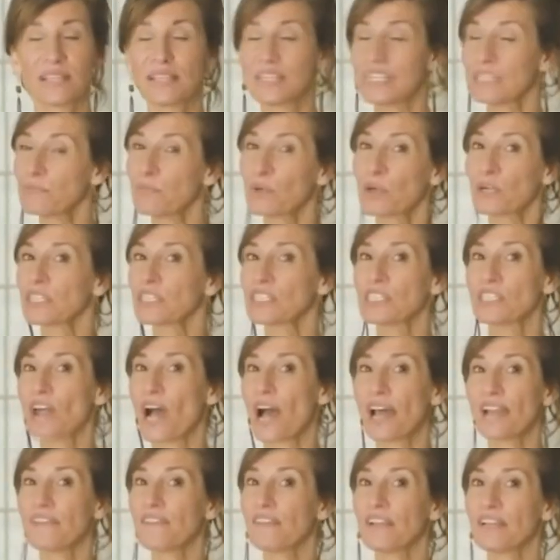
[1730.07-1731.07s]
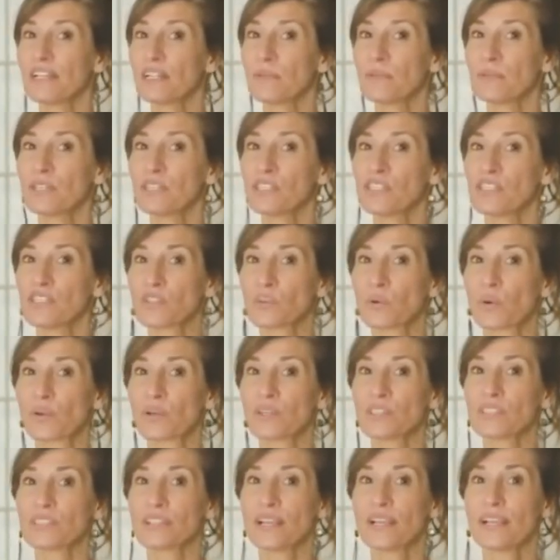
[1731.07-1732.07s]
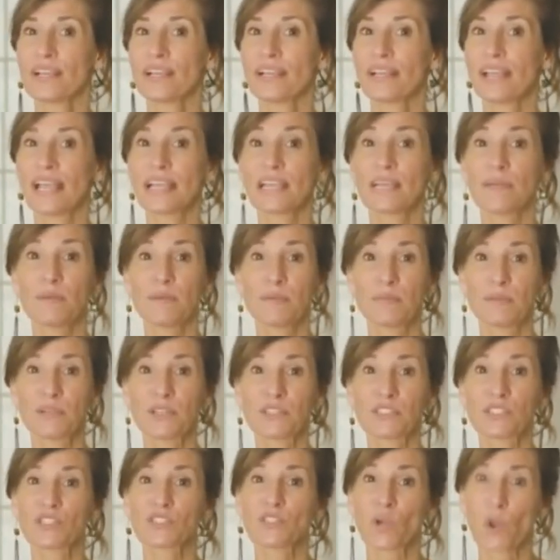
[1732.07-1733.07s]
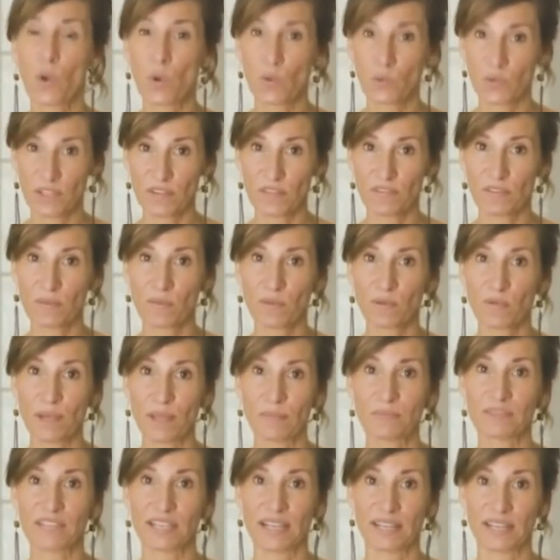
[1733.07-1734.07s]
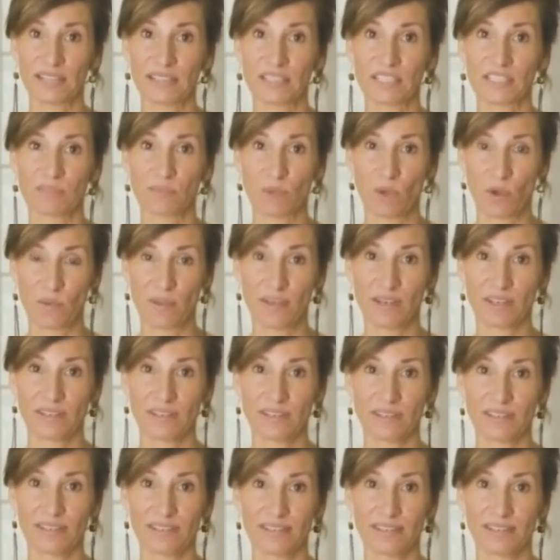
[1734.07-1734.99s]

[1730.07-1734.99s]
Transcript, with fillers: This book is not available in stores and can be purchased only from the website at this moment.